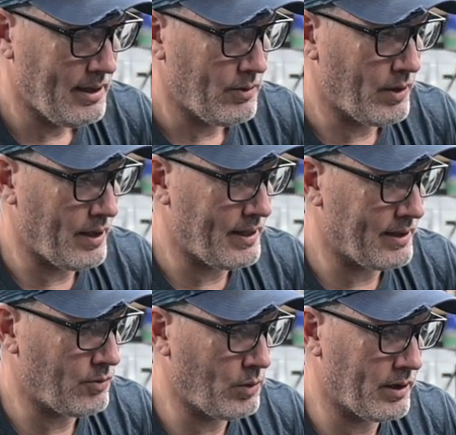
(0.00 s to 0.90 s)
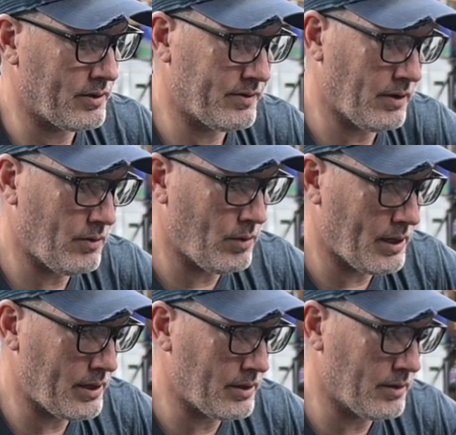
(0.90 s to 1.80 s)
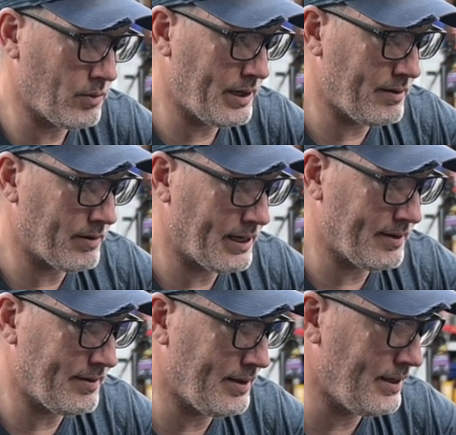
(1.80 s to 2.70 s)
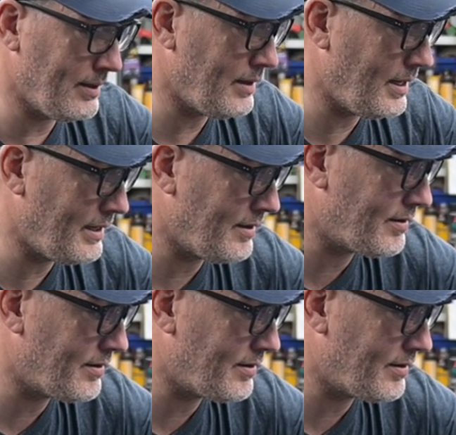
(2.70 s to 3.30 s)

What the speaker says: That's where salt water or whatever gets in and then